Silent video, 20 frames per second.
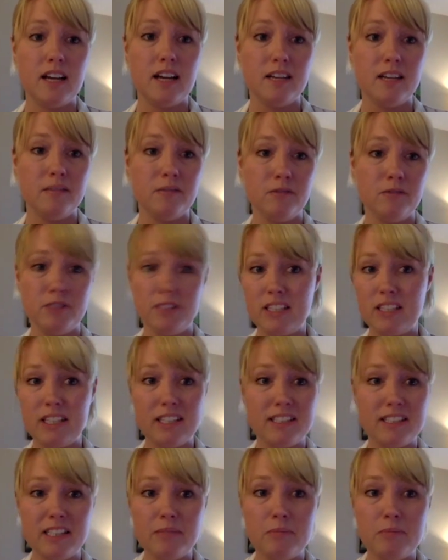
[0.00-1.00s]
really knee
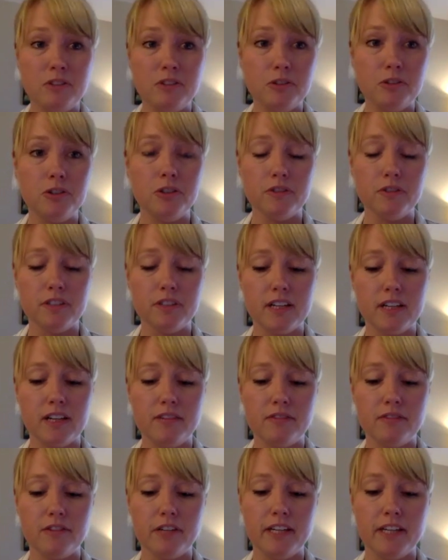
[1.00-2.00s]
deep into your
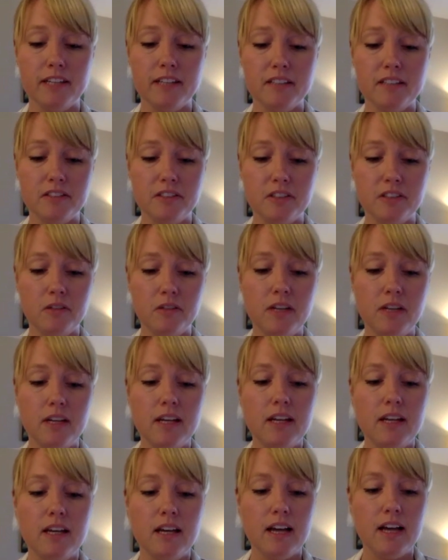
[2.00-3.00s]
recovery. And so
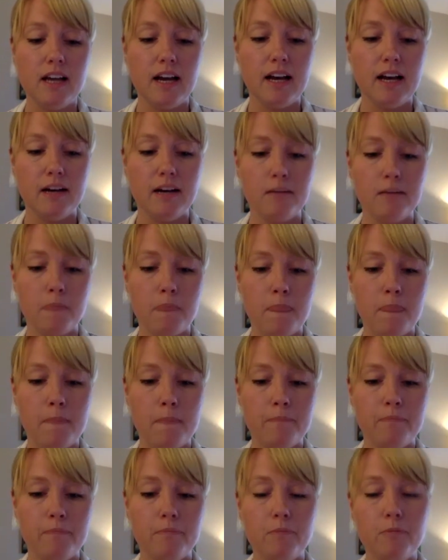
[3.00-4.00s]

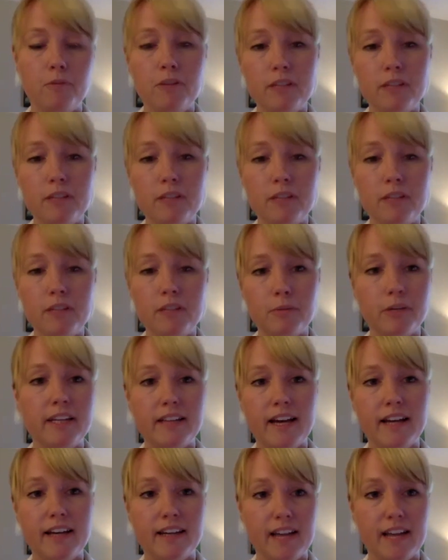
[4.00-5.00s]
really
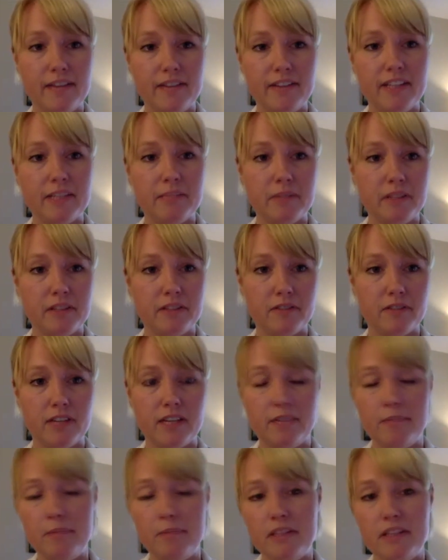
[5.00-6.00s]
bringing that and having
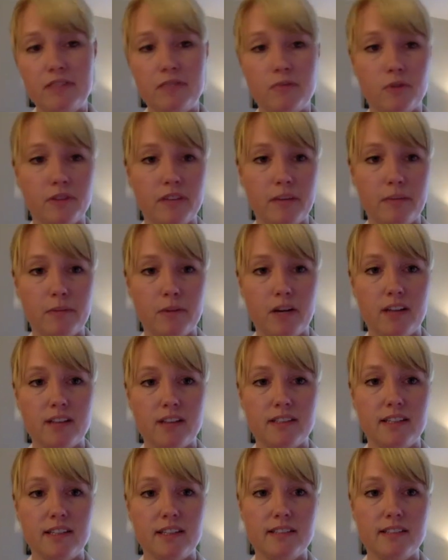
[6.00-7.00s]
empathy for that
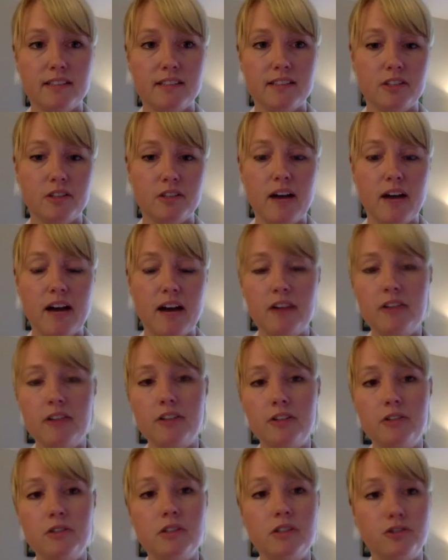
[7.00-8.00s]
process. And so how
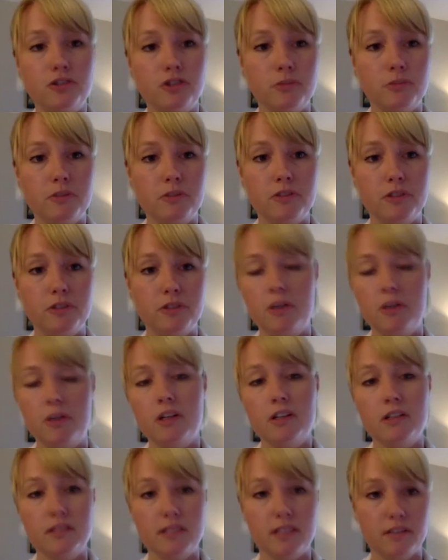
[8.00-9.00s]
can you contribute to
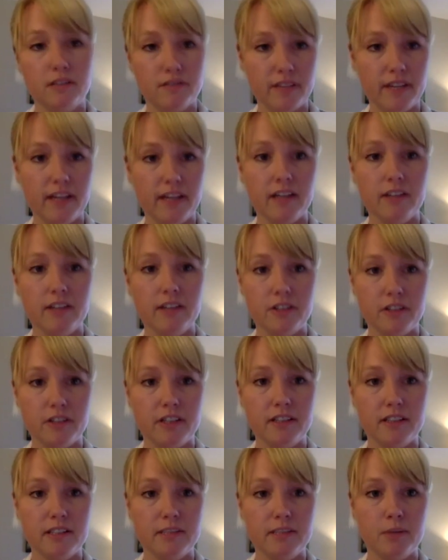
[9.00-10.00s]
her self-care
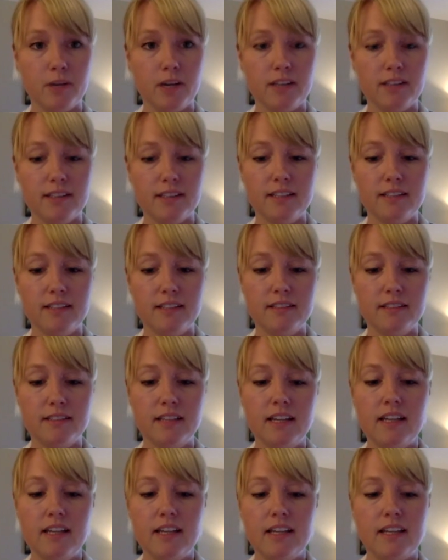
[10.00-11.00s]
during this process?
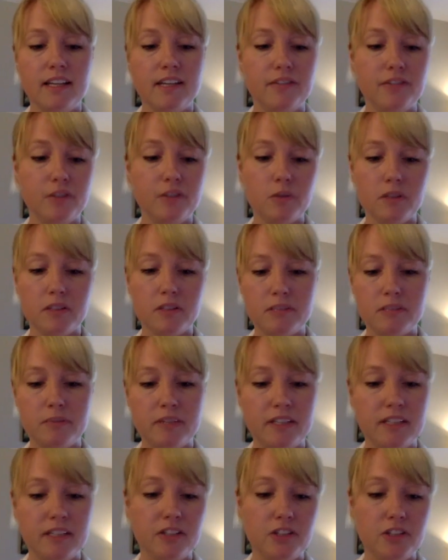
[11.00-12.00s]
If you are
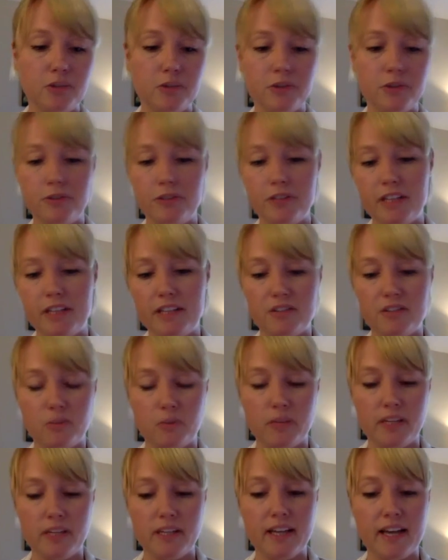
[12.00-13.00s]
spending 2 or 3 days a
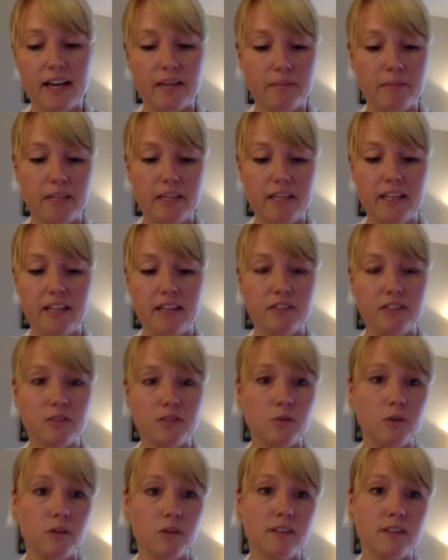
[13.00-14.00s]
week at meetings
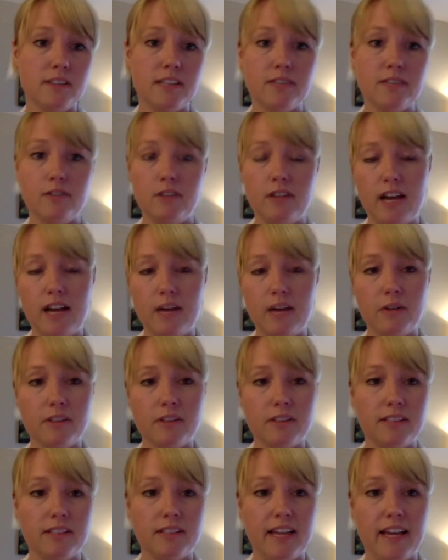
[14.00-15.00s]
or several hours
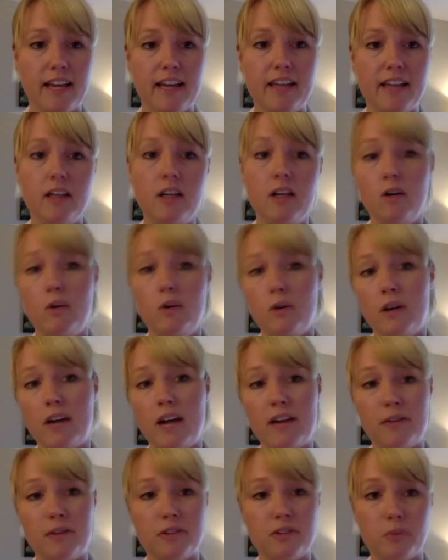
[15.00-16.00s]
a day or
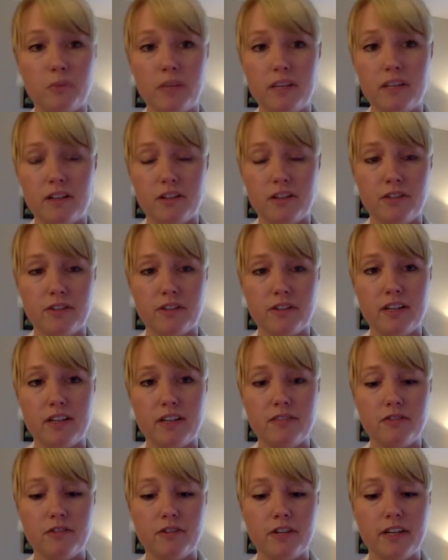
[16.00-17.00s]
hours a week on your
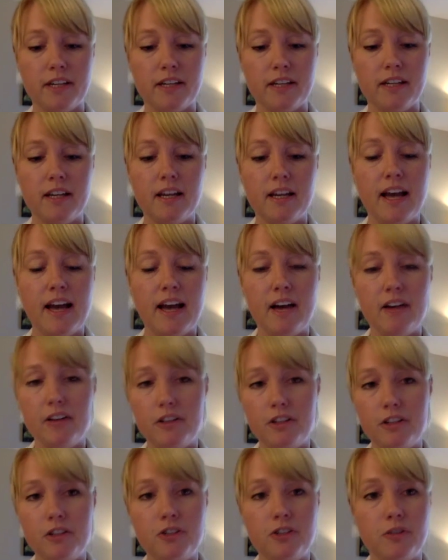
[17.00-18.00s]
recovery, how
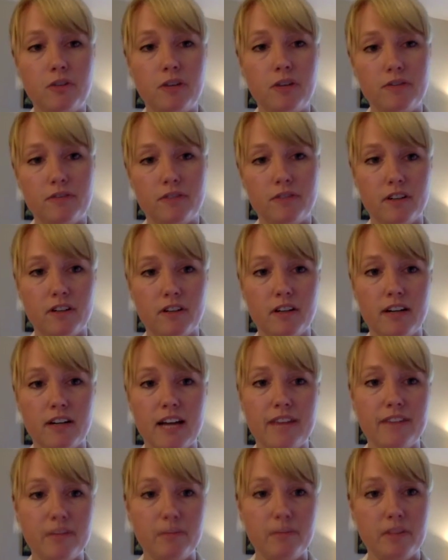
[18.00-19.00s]
can you show up for her and
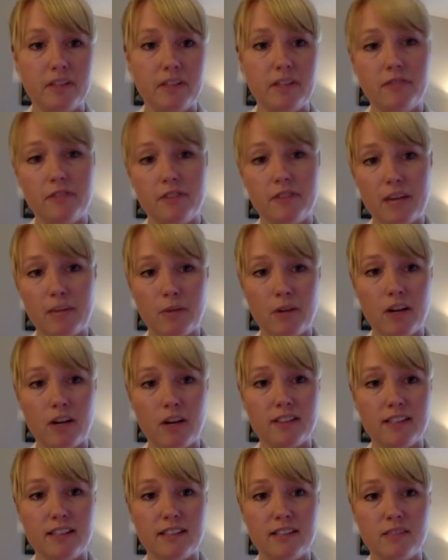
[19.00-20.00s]
have empathy for that
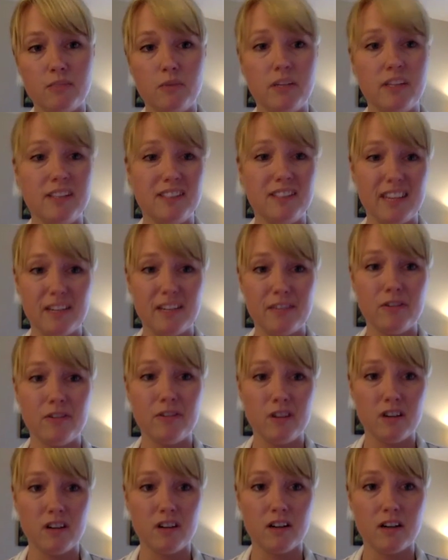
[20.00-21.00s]
process, what it's like for
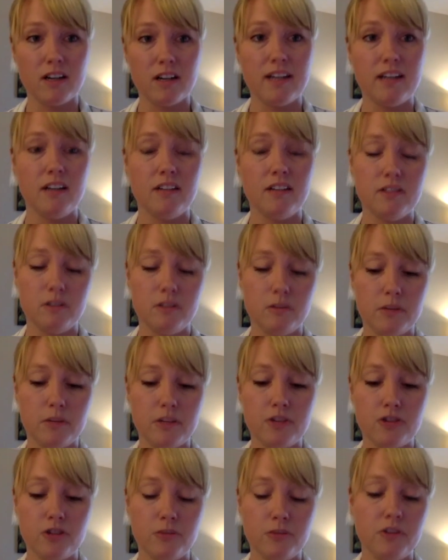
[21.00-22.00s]
her, and also
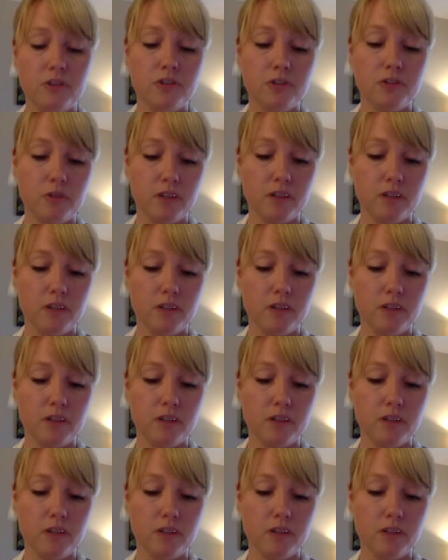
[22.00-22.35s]
contribute to her